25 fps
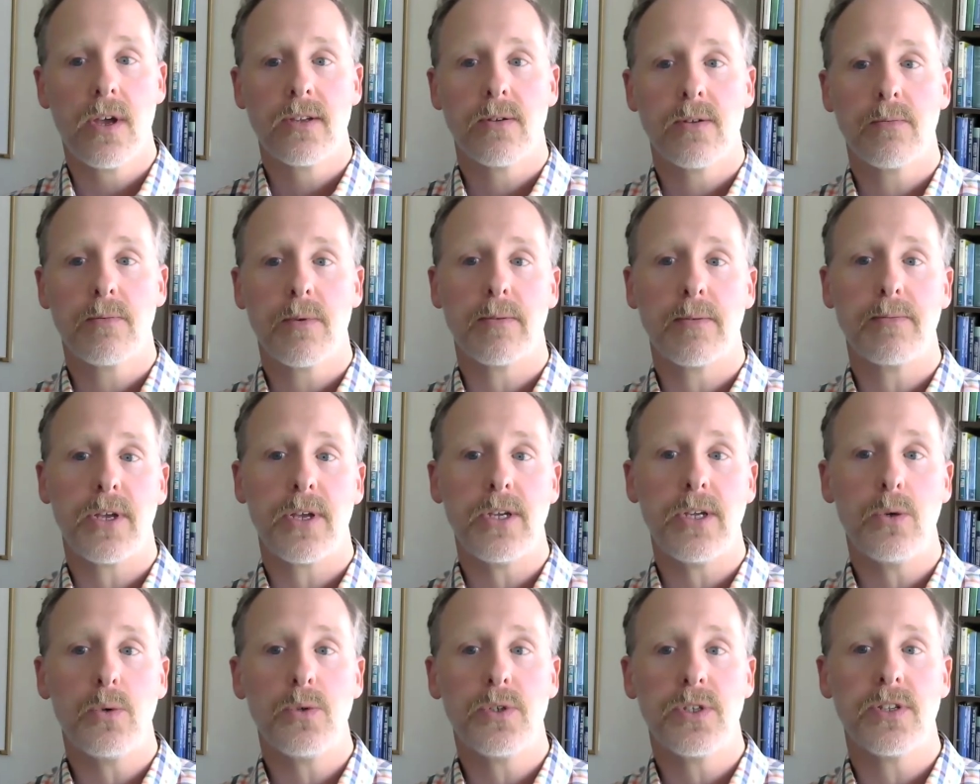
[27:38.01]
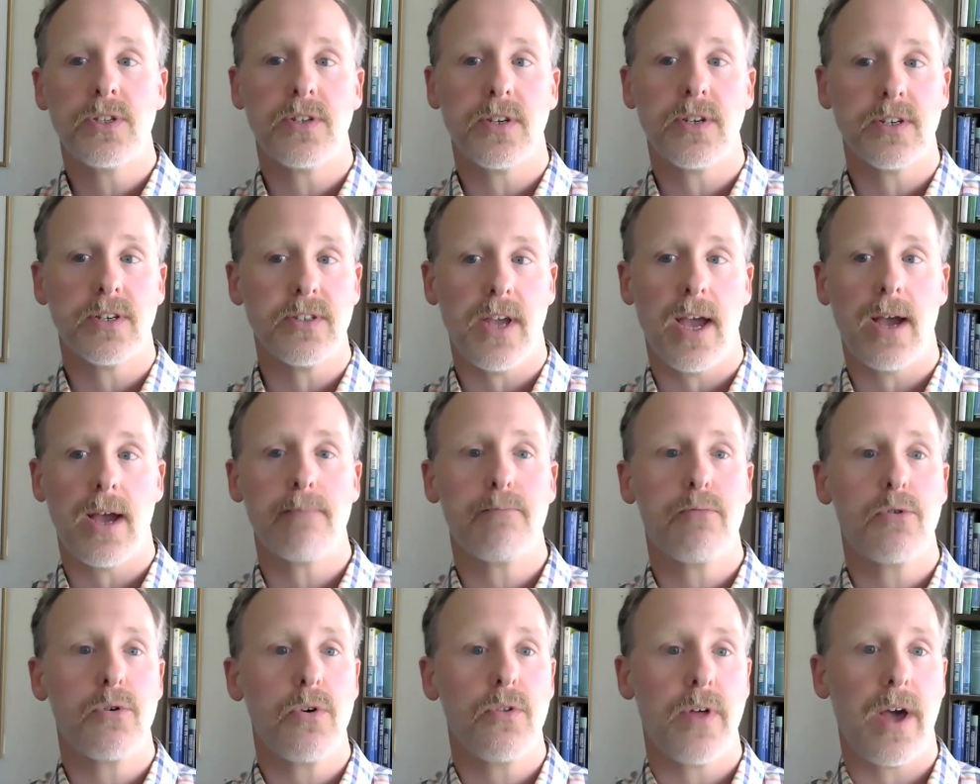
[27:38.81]
Sometimes I use this
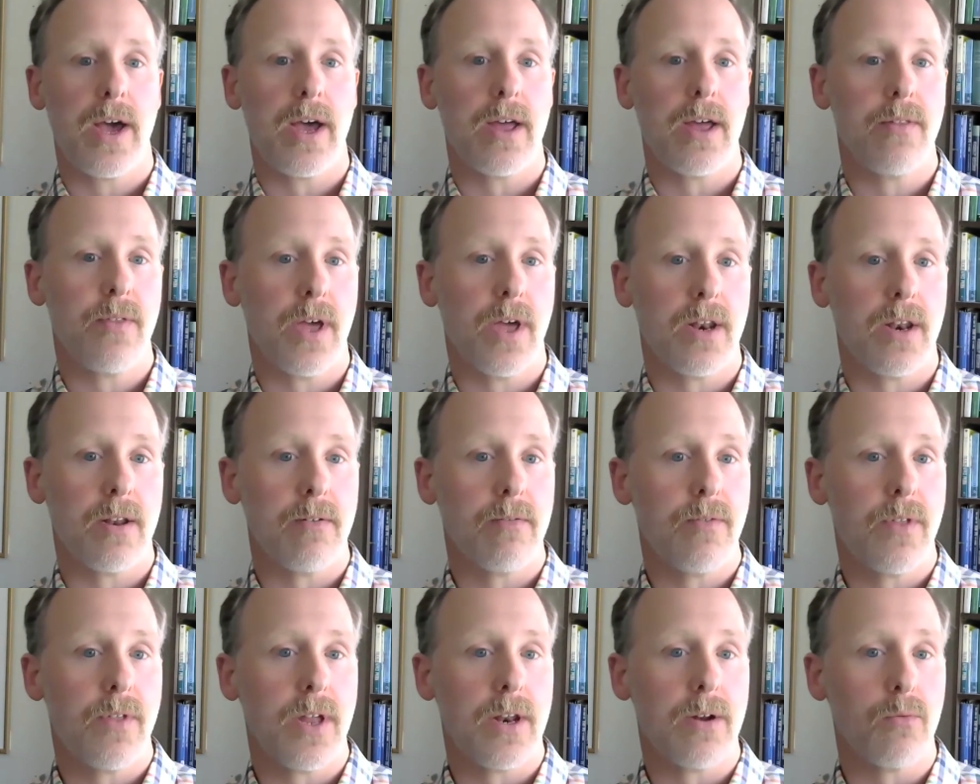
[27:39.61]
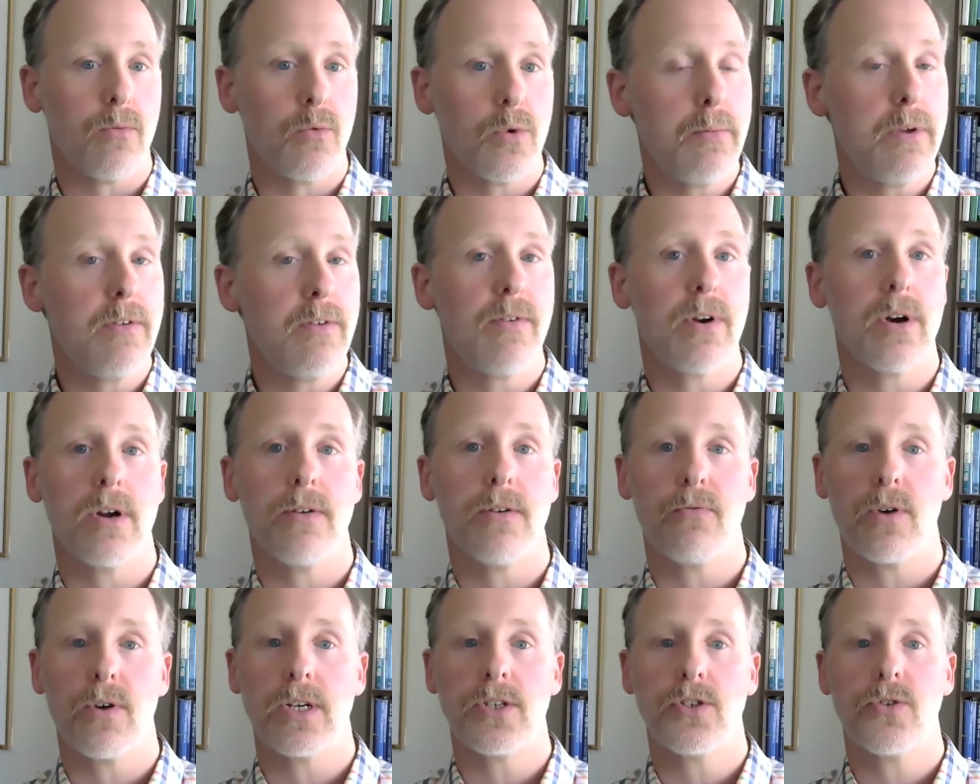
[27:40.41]
example that it would be very
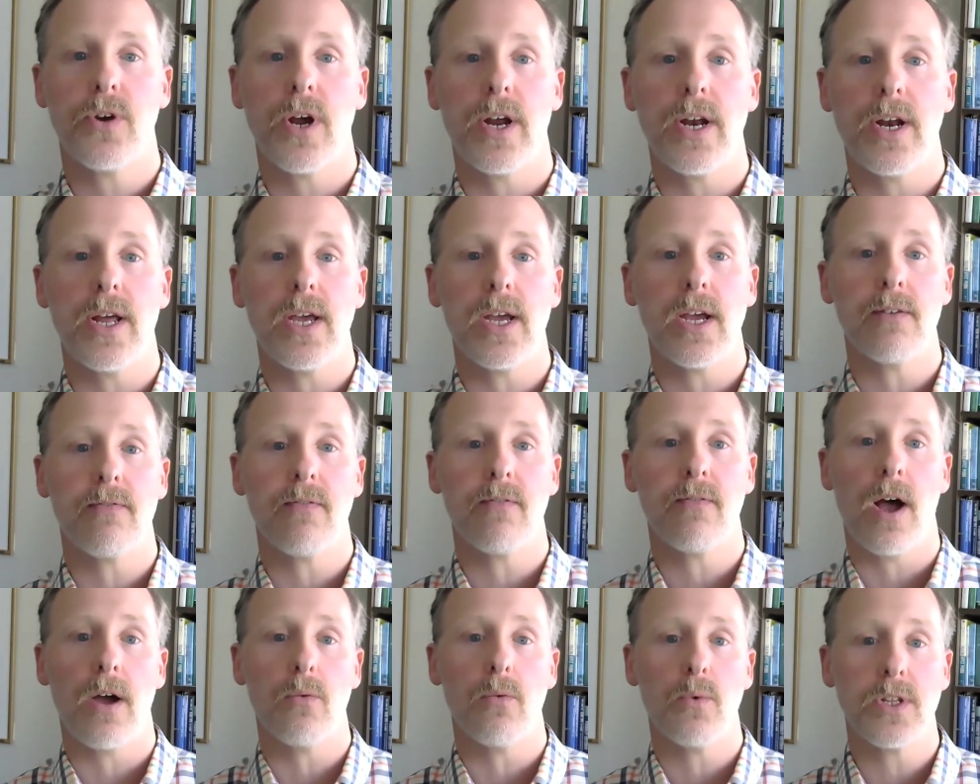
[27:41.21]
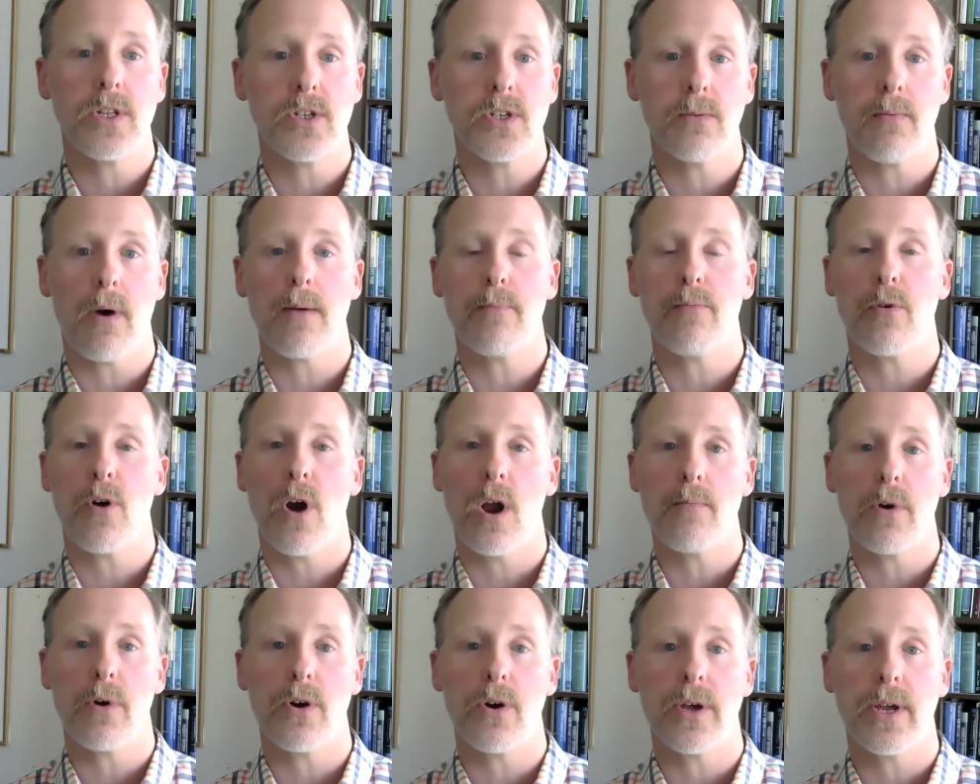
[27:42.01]
frustrating if I went to my
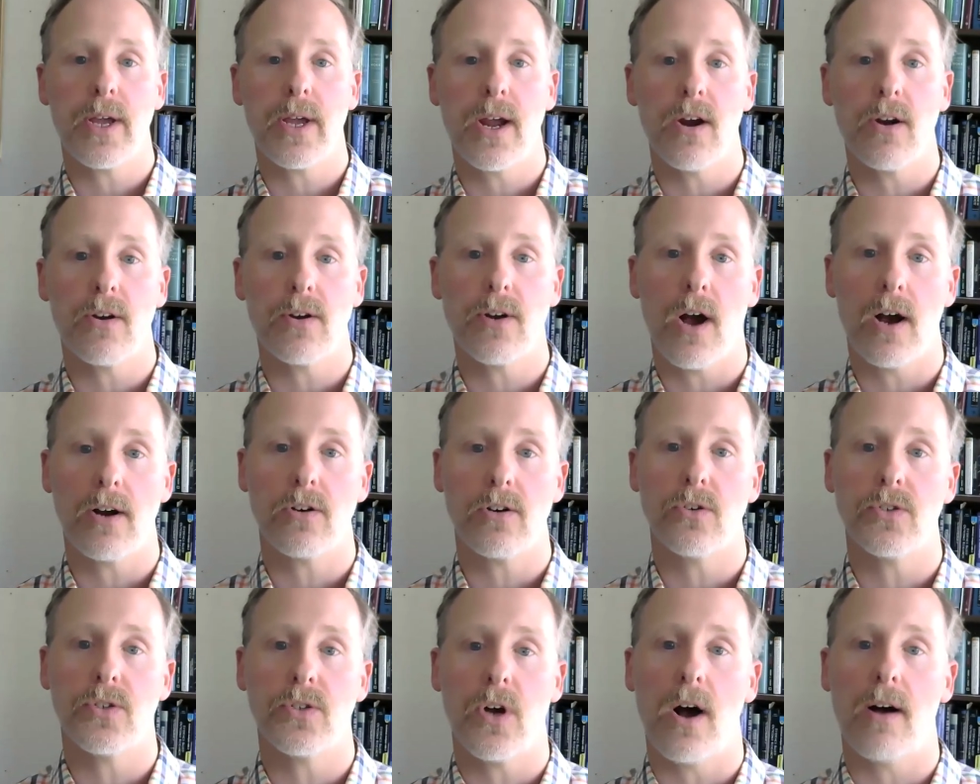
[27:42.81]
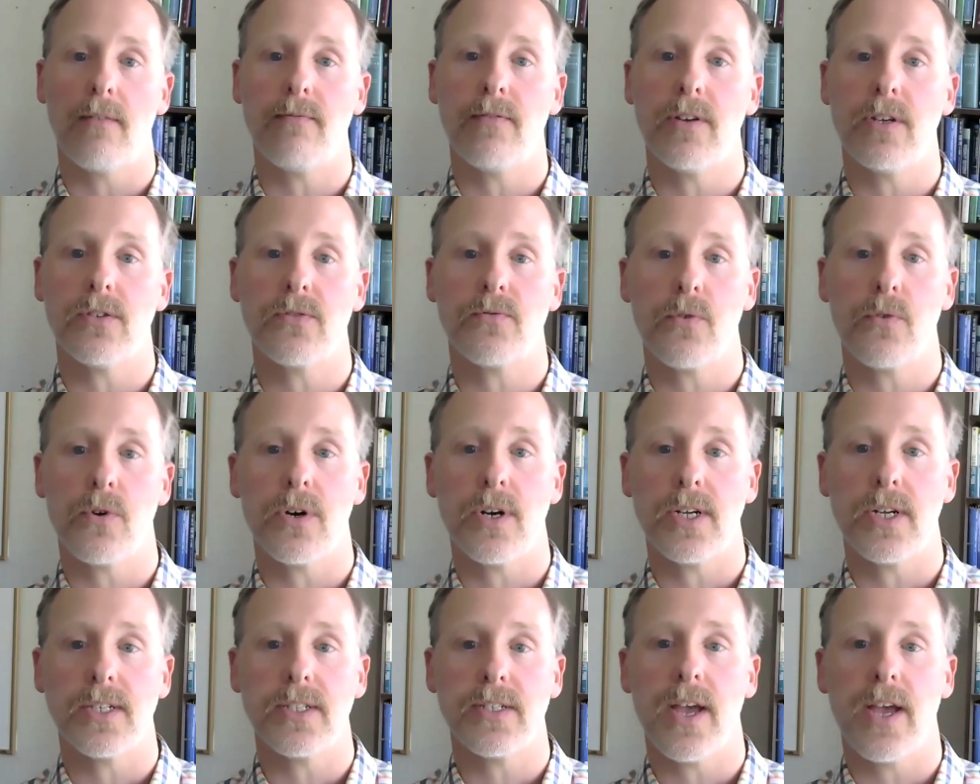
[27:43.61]
primary care doctor's office for
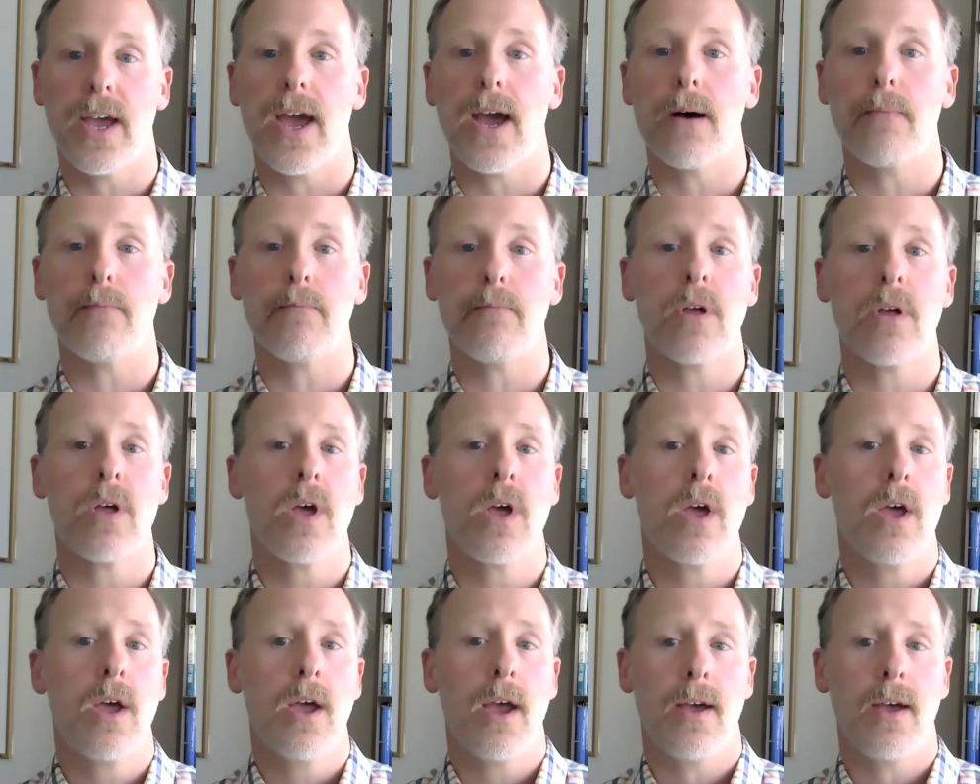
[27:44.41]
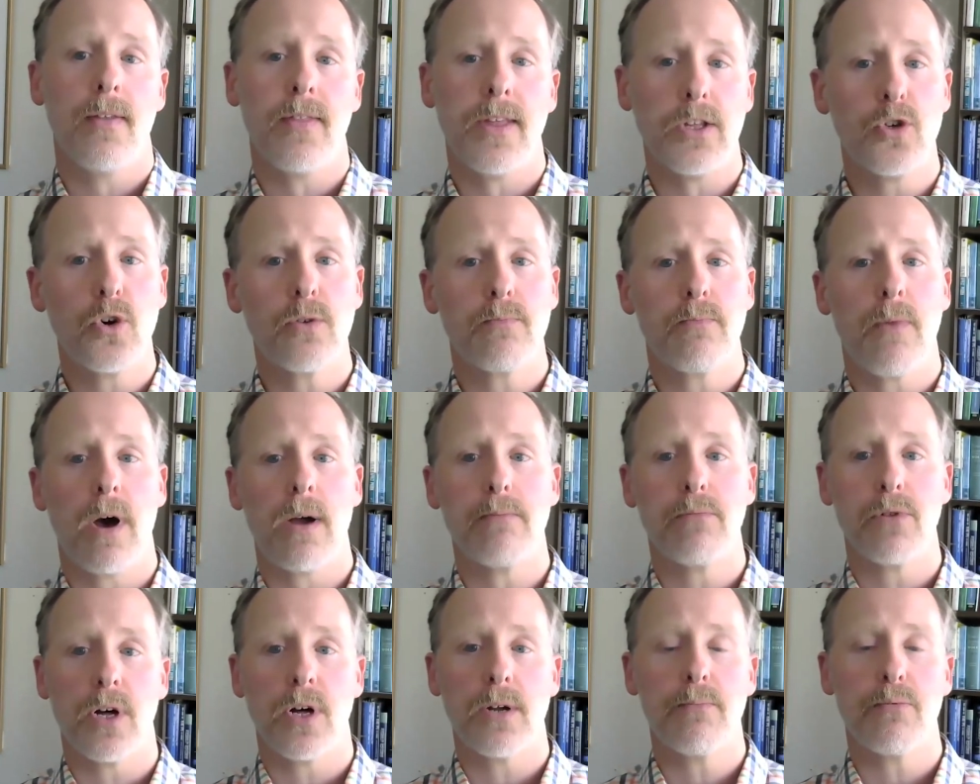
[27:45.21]
an exam and they took my
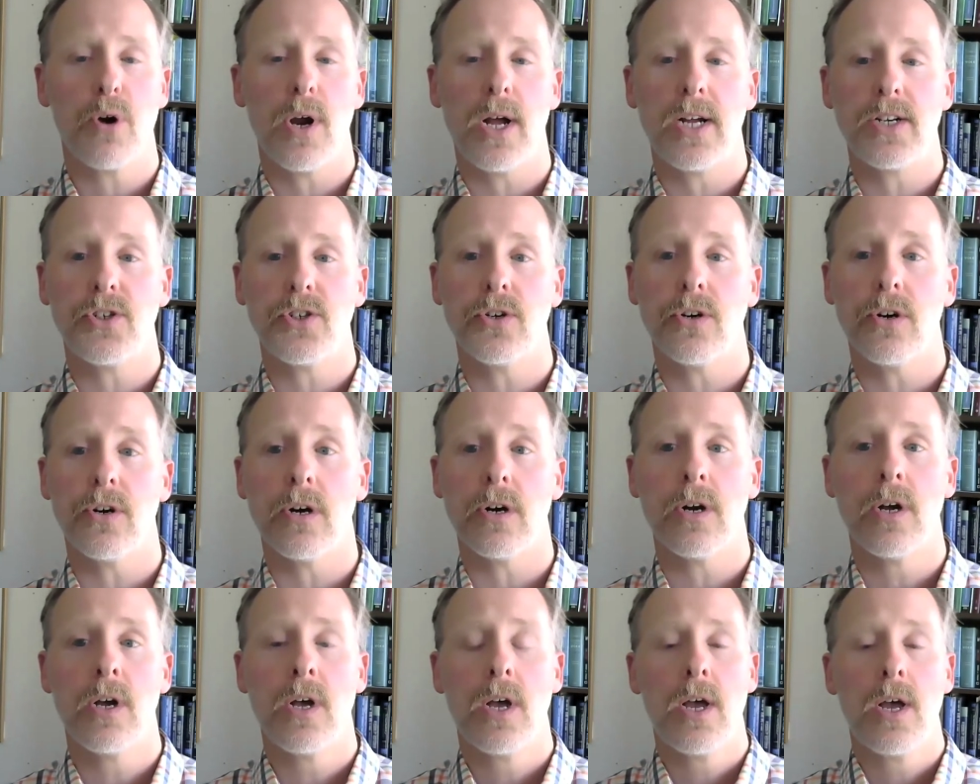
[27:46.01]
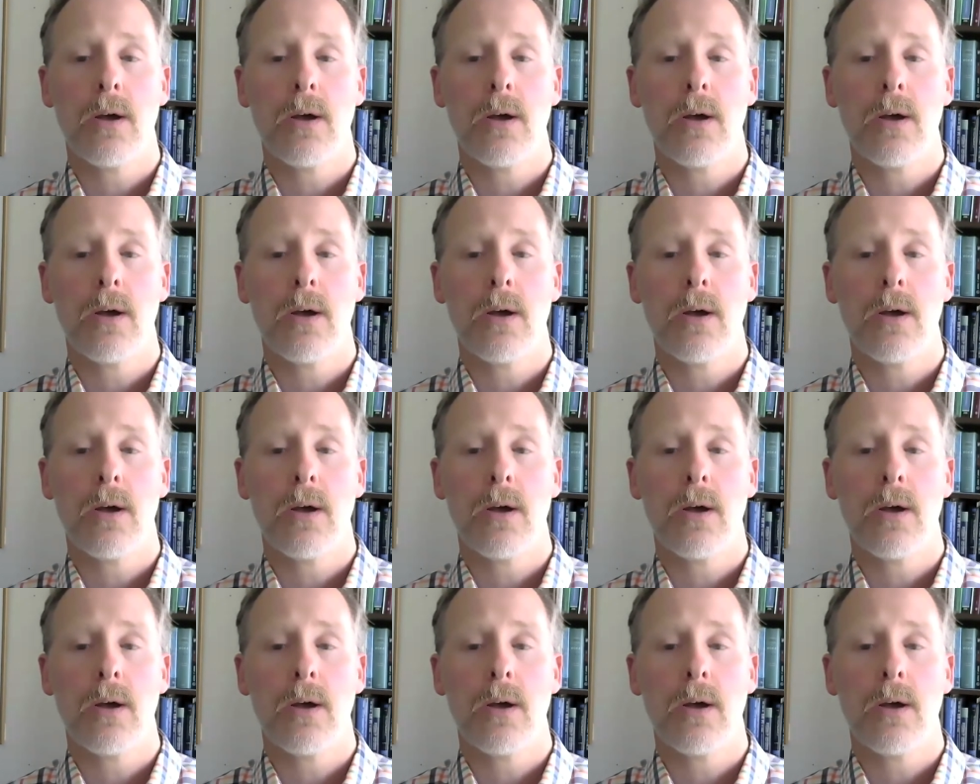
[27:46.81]
blood pressure,